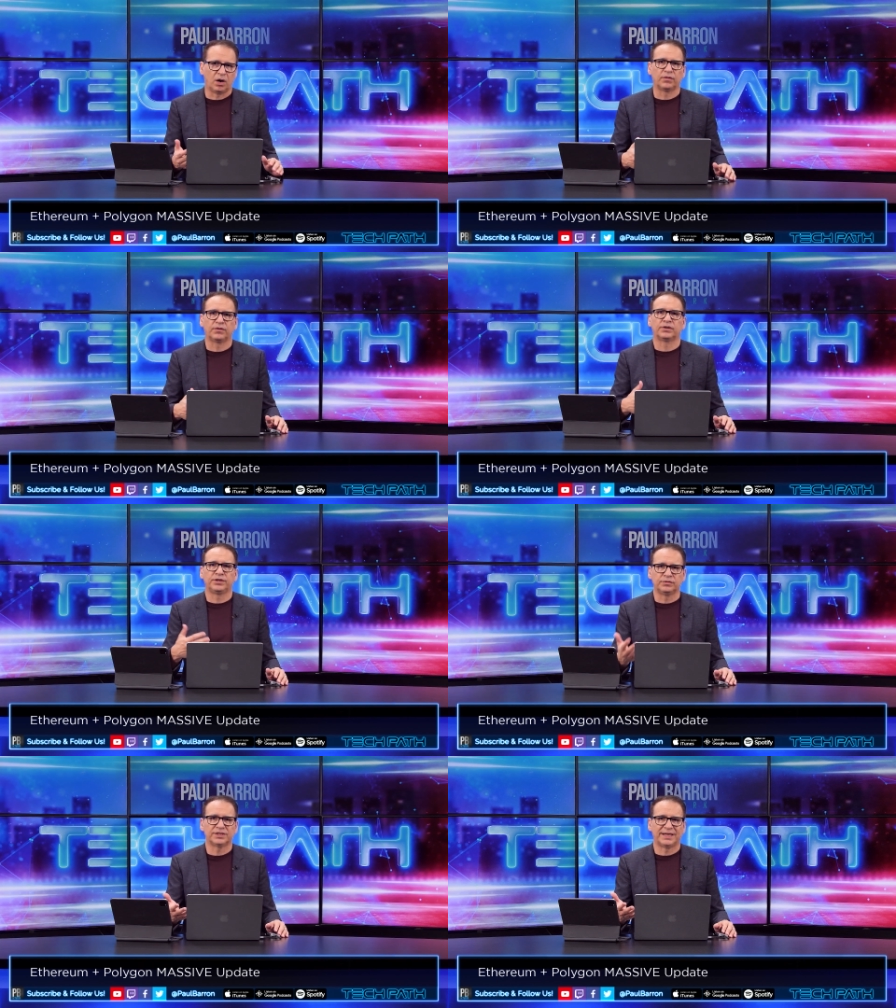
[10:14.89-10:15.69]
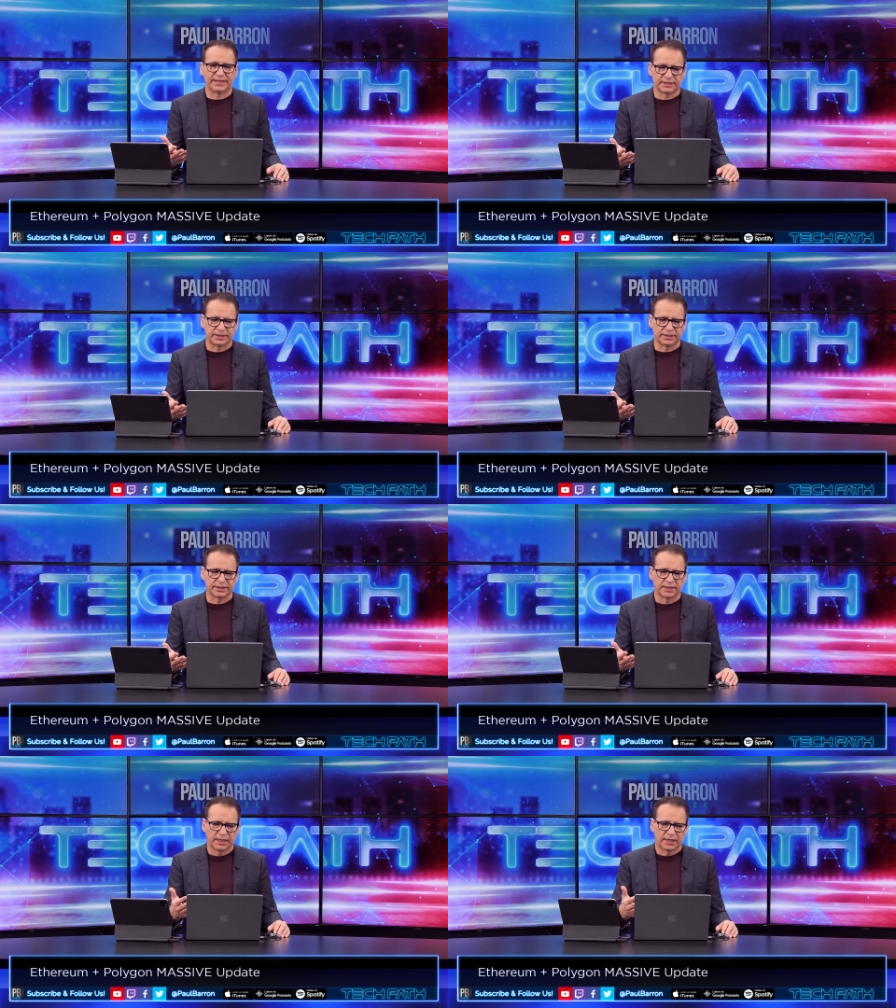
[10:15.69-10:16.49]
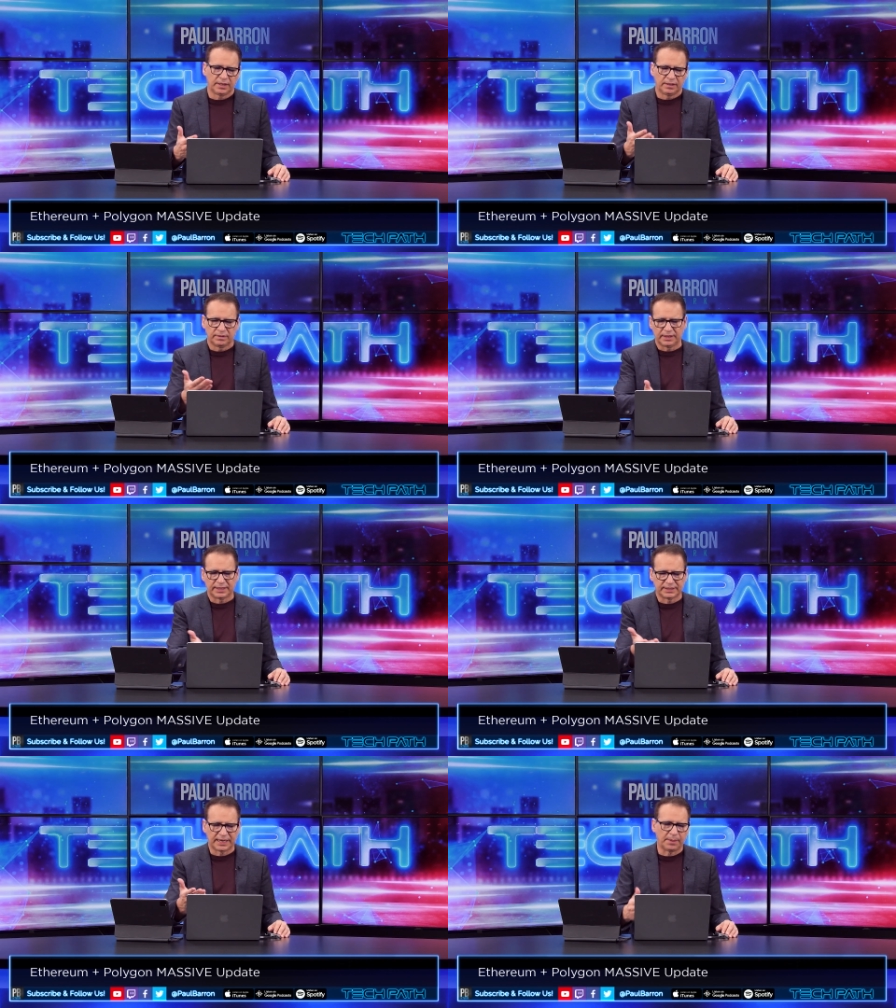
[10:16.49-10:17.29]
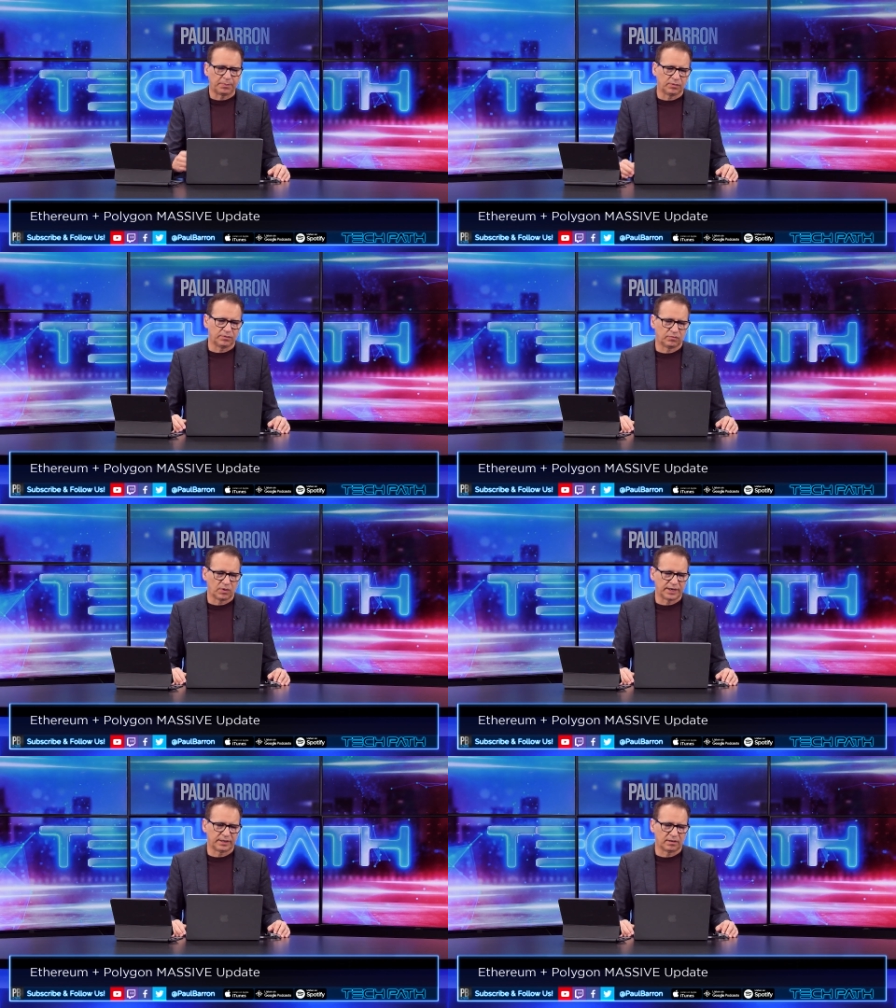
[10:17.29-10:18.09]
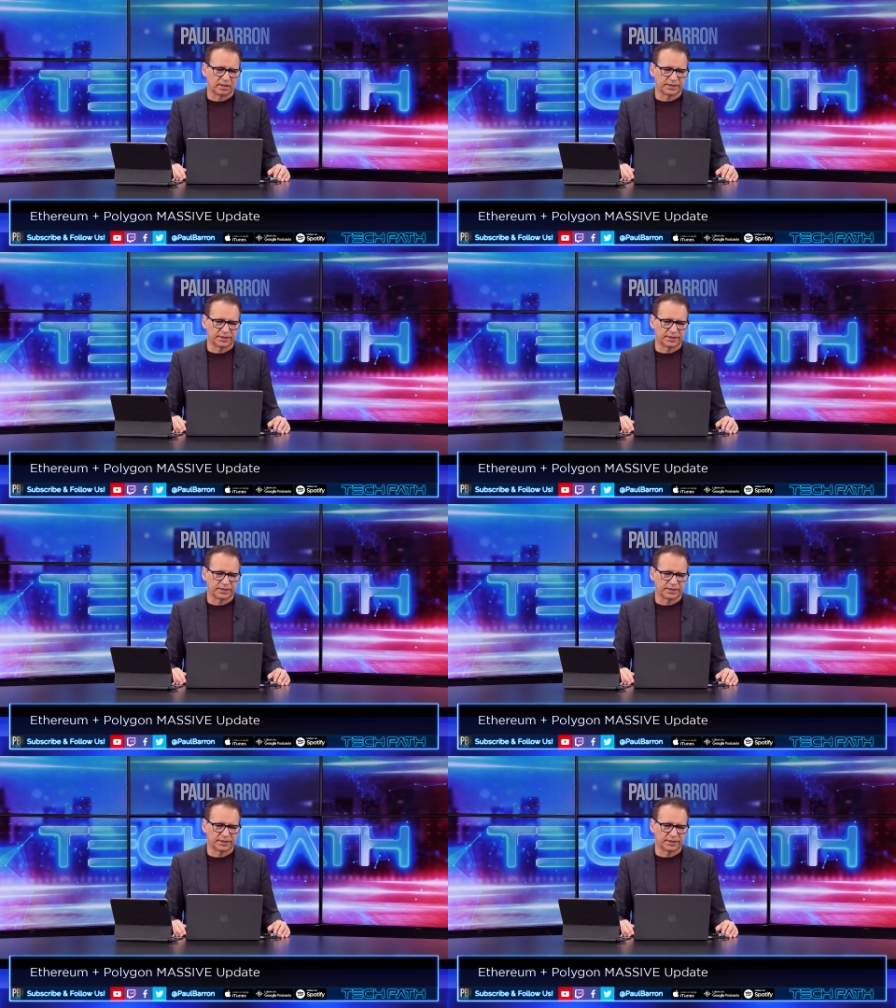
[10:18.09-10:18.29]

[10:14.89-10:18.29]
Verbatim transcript: other use cases. The example right here on